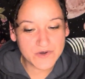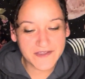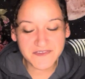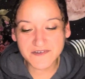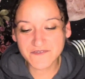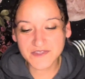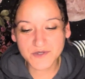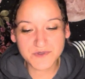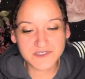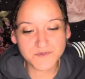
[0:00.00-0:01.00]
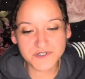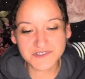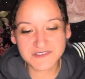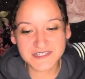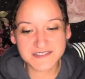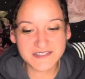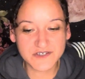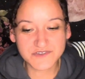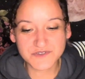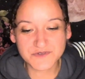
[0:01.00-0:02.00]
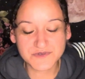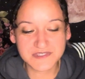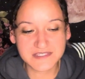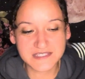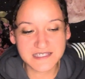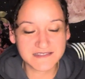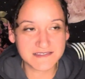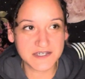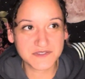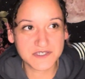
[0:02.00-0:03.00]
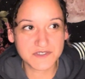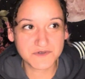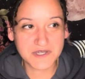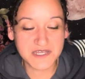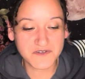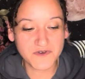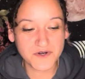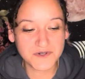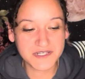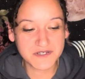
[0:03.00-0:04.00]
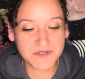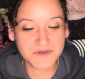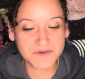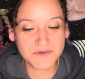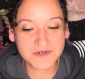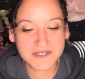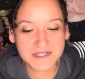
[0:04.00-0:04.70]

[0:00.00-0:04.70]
I feel like when this person like tells you, they can tell that you kind of already knew.